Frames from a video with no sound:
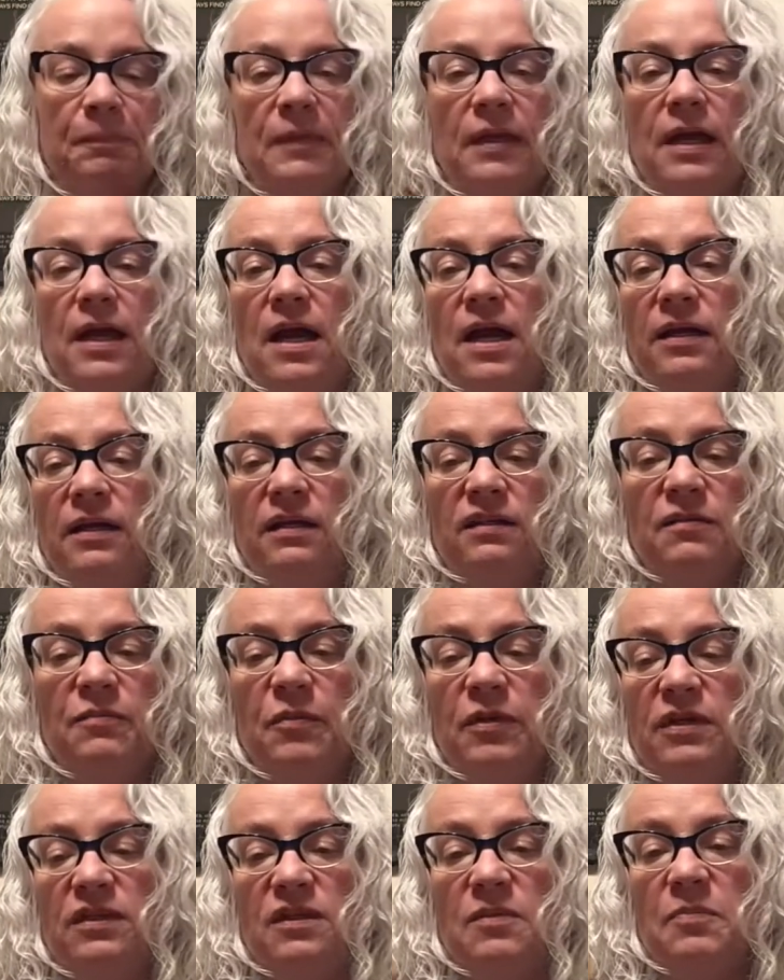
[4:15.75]
And it's
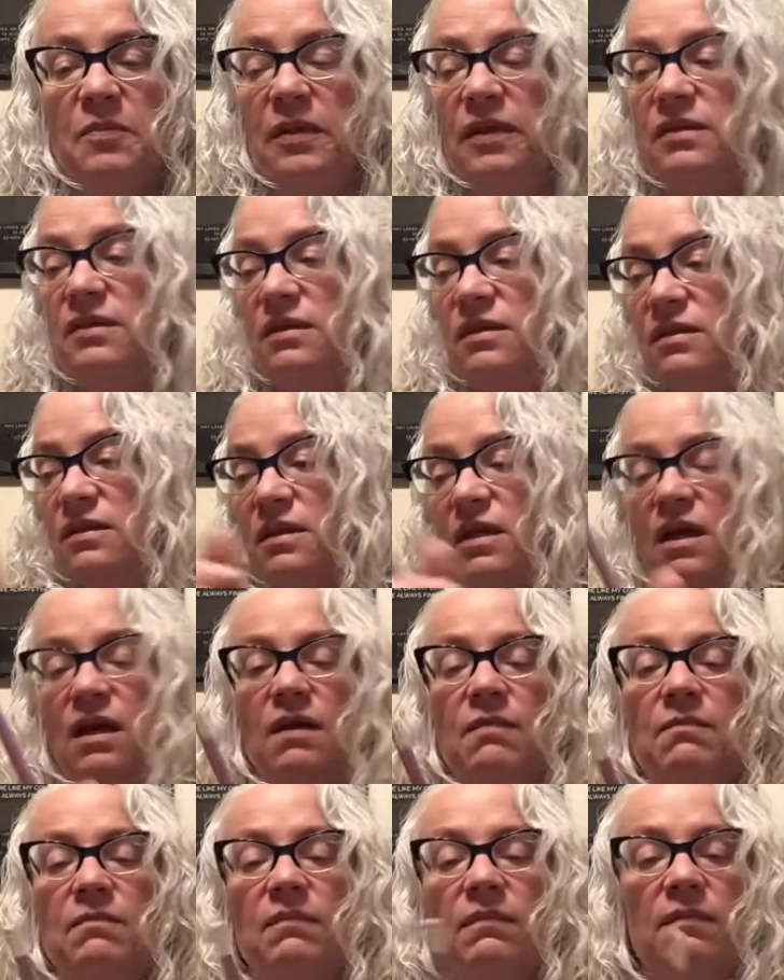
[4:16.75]
pretty simple. It's the
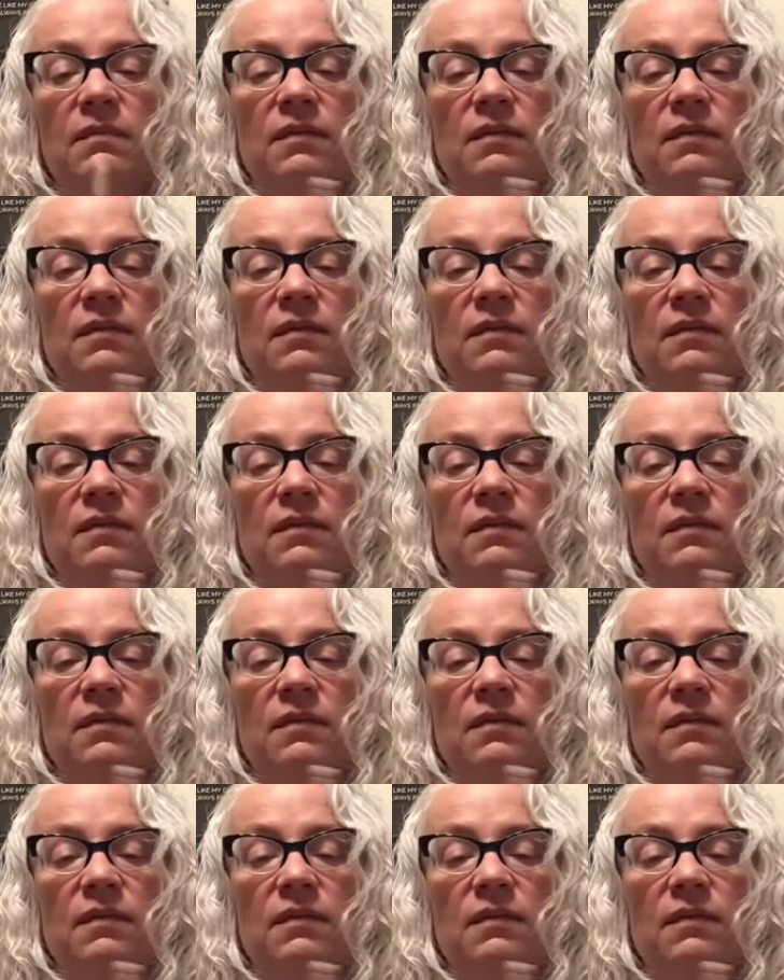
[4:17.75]
same